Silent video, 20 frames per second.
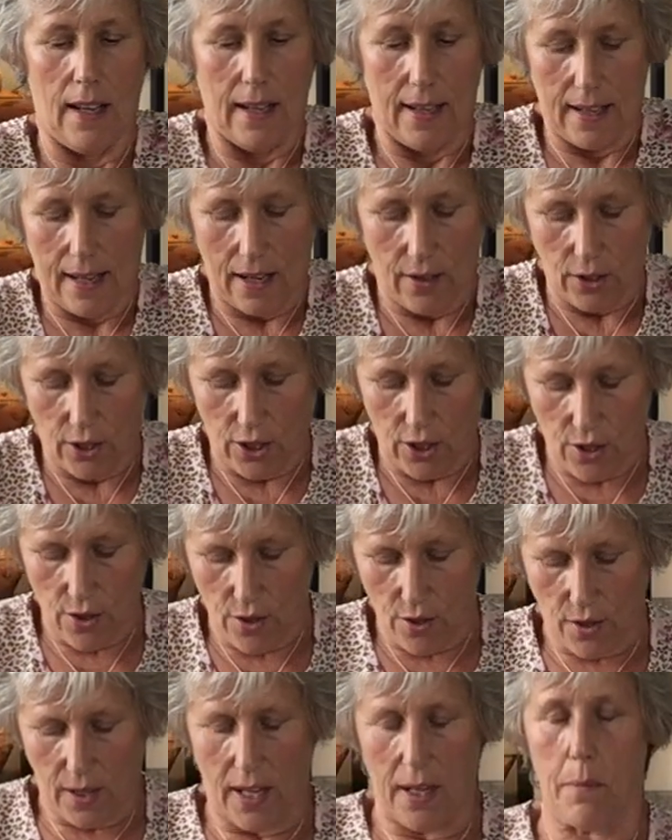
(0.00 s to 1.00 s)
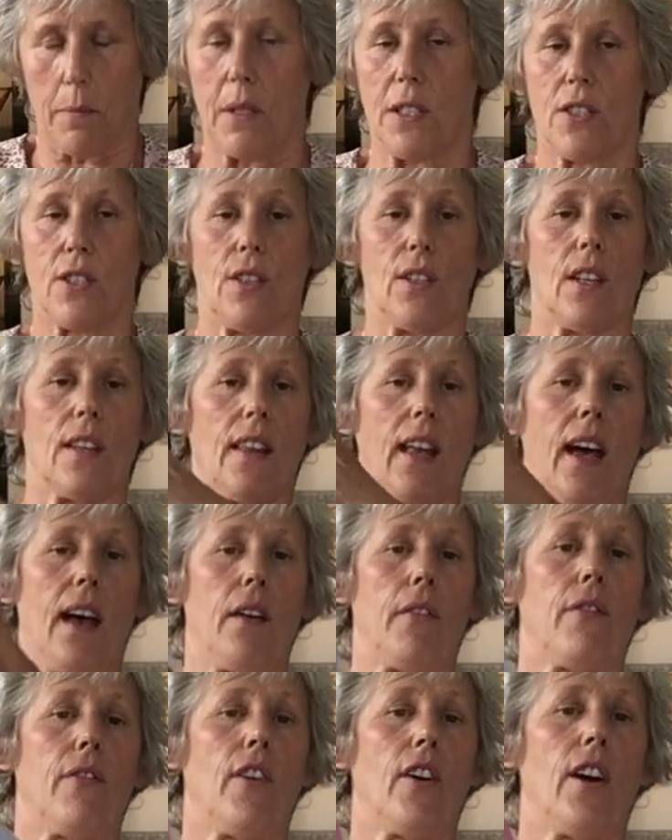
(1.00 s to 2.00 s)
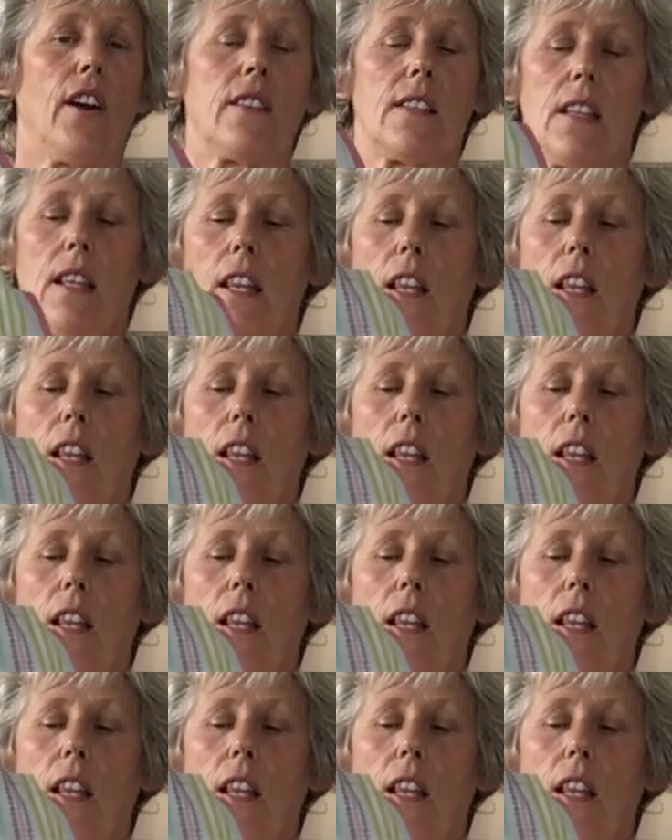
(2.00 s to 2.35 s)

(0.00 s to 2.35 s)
Now you can be doing that for as